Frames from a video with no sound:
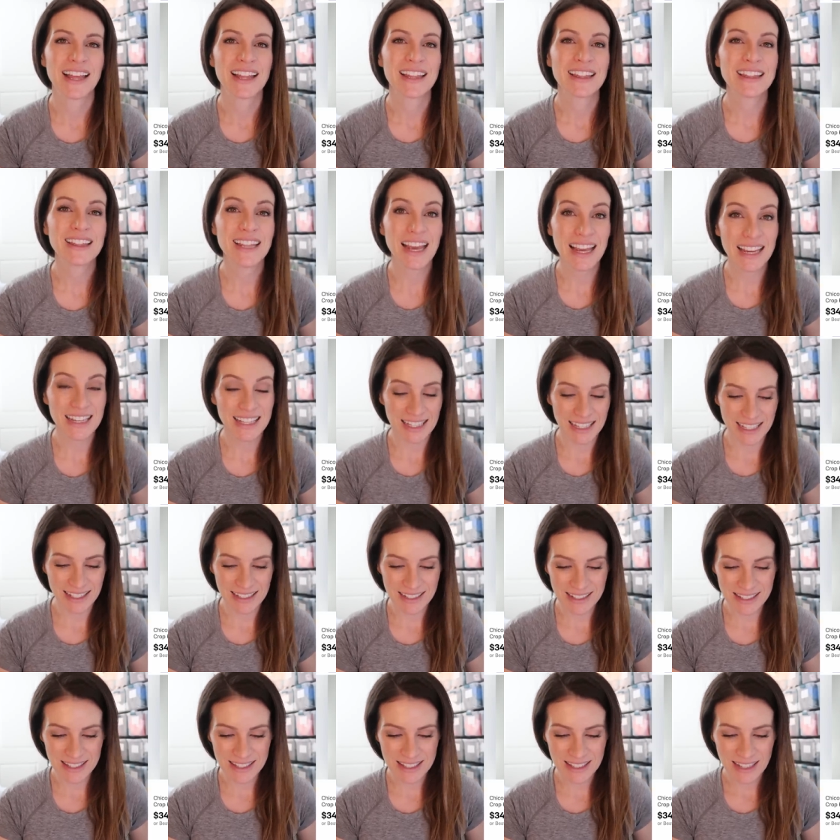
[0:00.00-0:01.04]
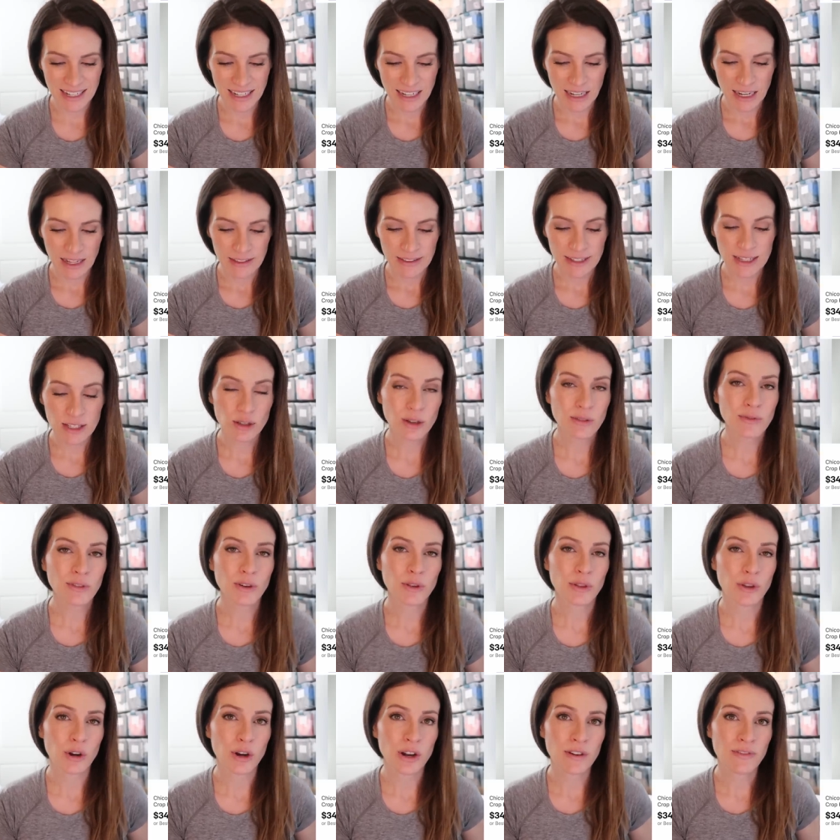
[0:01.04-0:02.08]
leggings. These sold for
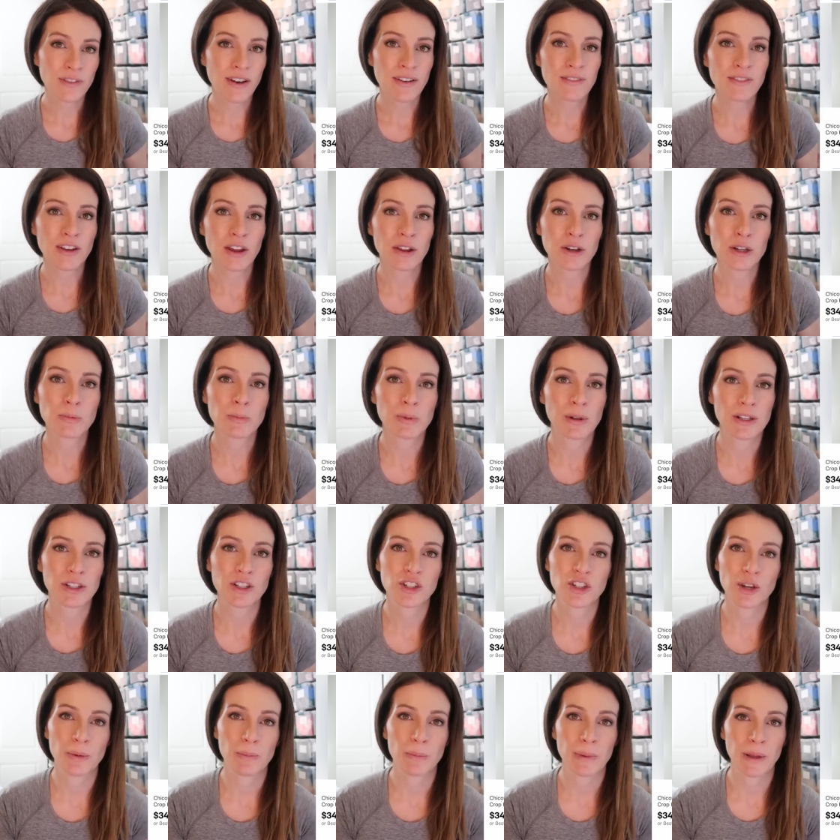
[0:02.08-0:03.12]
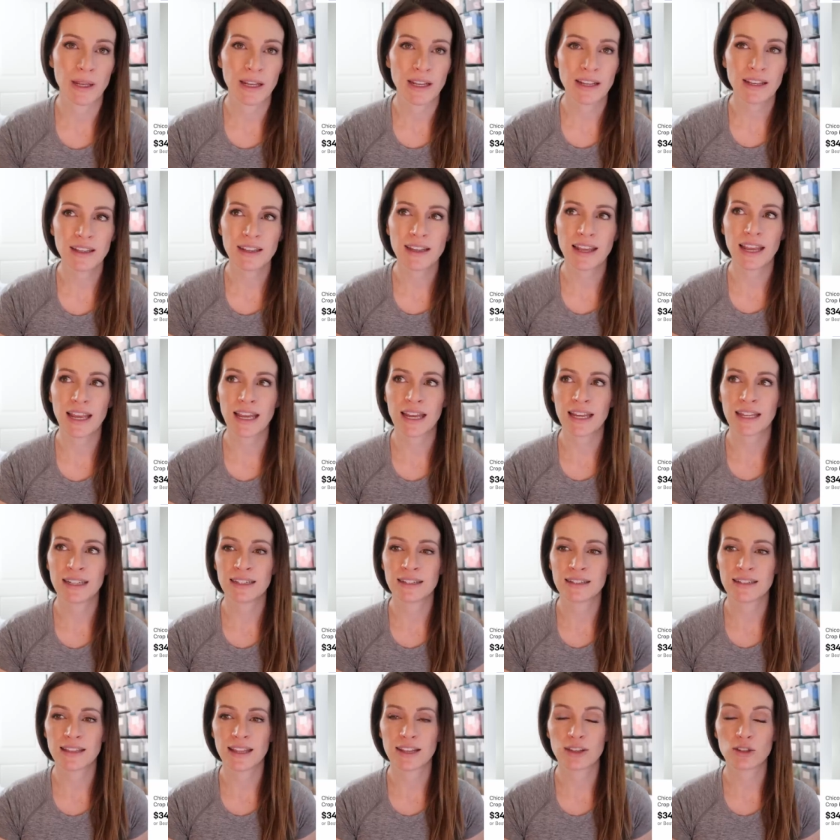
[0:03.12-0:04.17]
$35 plus shipping,
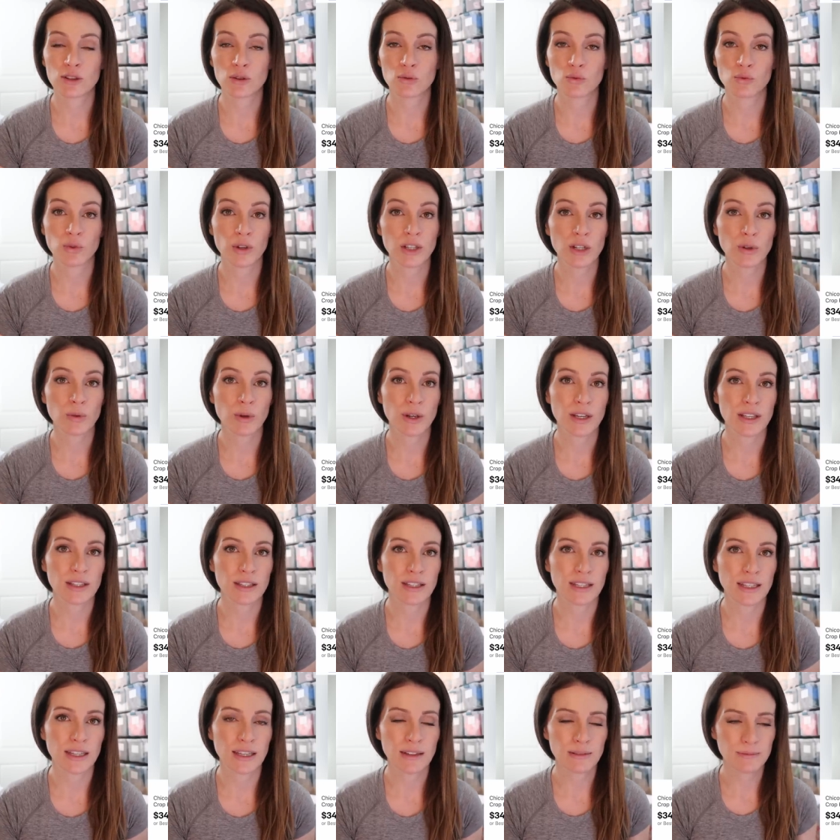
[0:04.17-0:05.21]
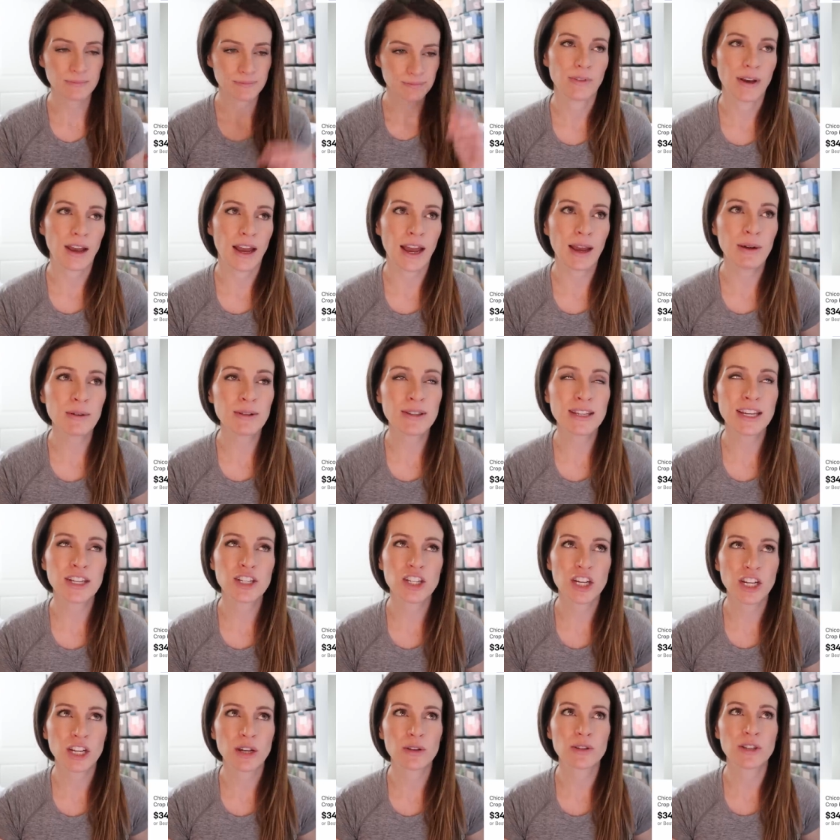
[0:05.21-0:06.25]
and they sold really quickly. I would say
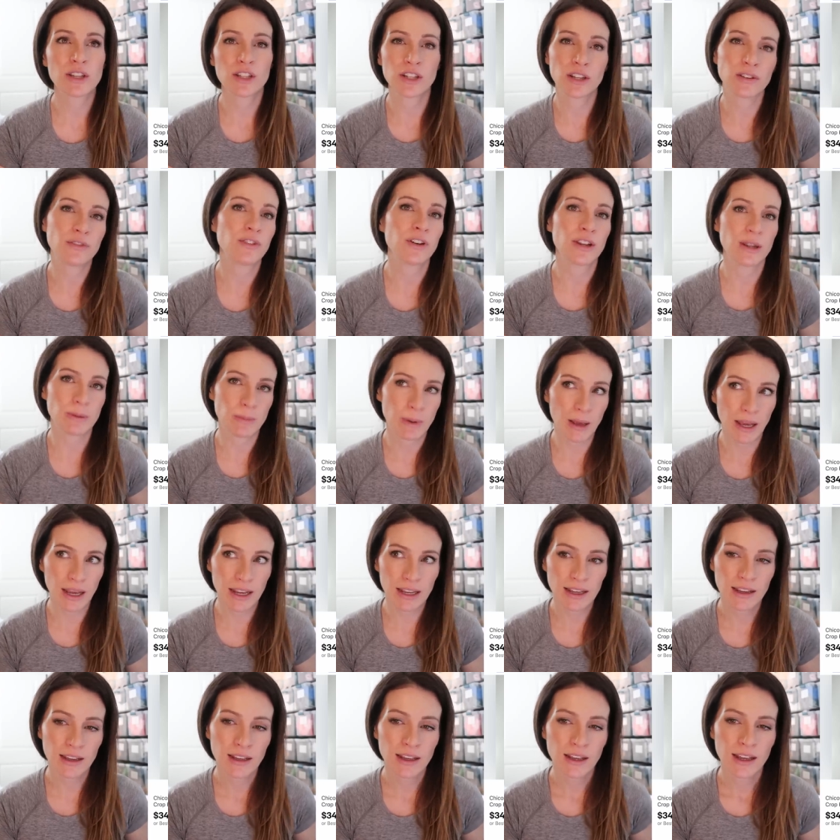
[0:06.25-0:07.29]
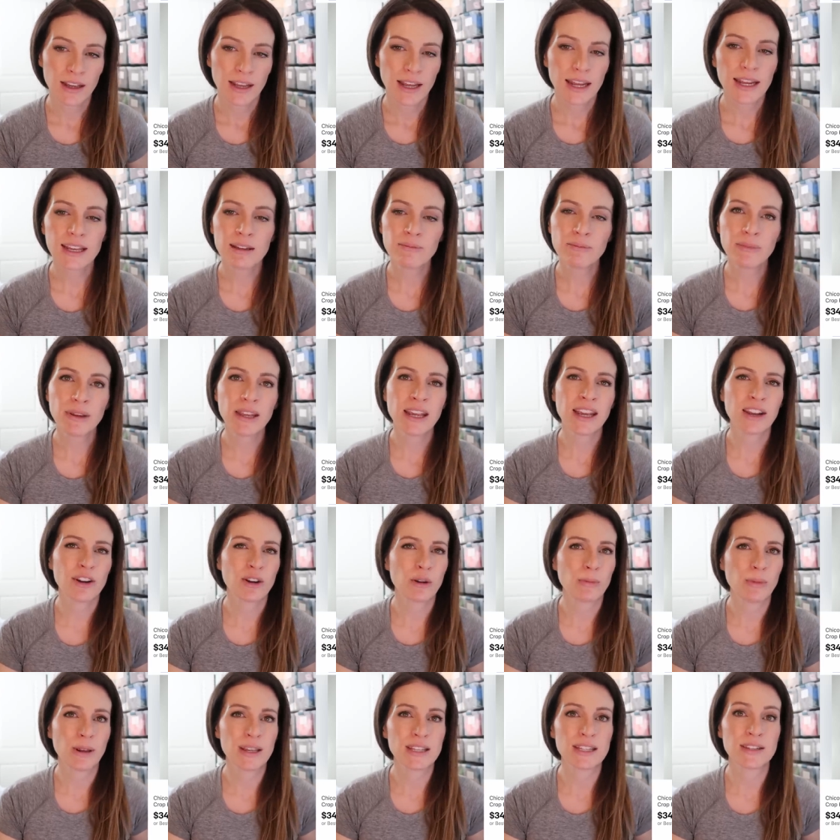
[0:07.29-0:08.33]
Chico's is good for eBay. It can be hit
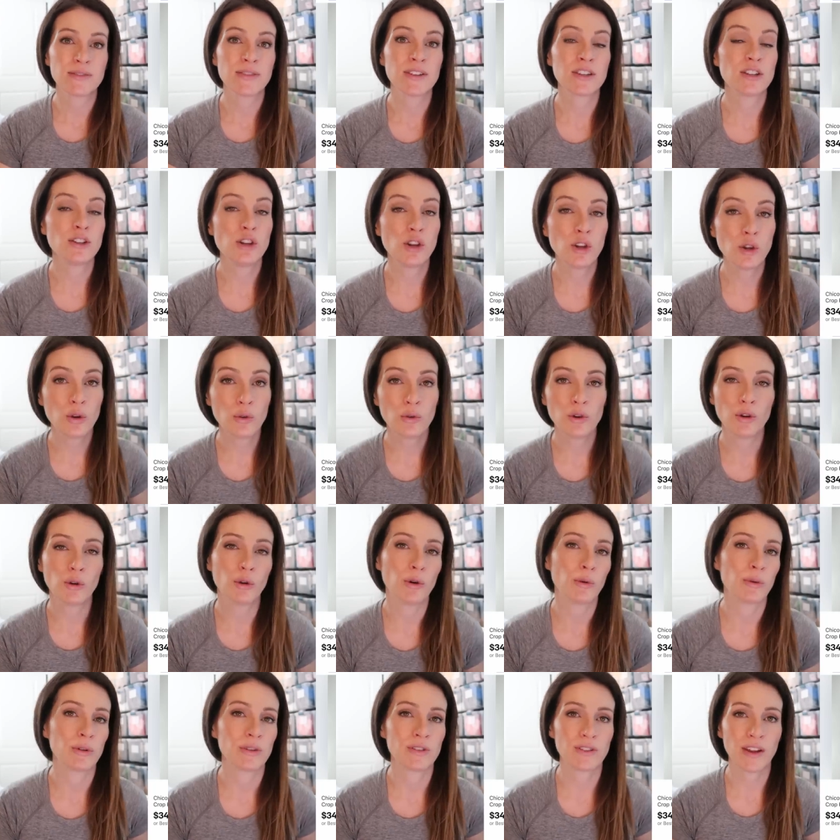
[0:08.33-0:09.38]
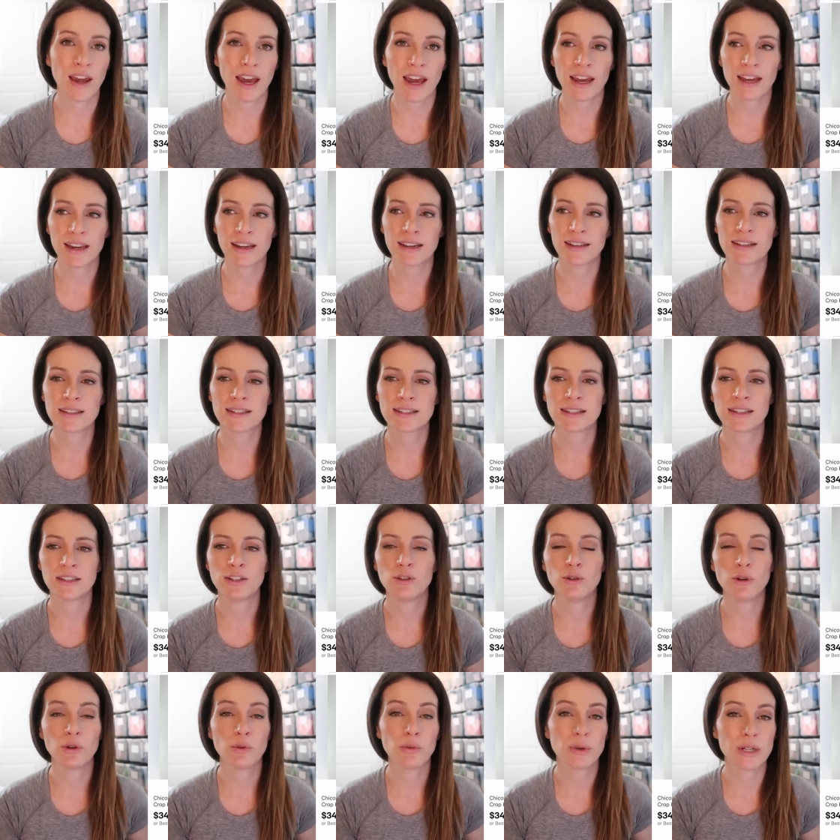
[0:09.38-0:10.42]
or miss if it's new, newer with tags,
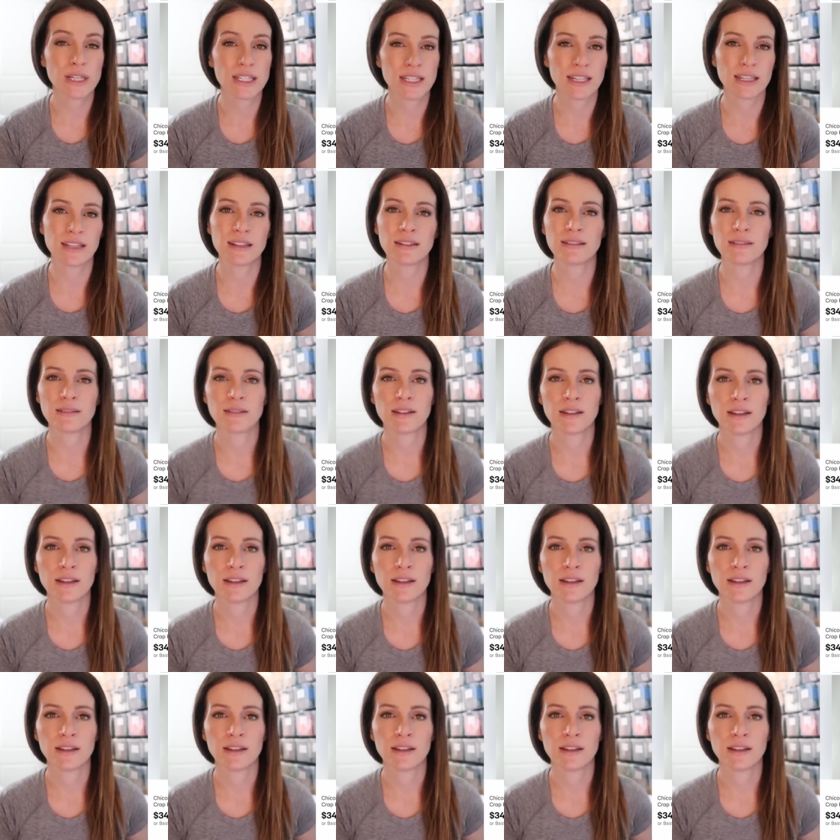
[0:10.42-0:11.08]
newer recent,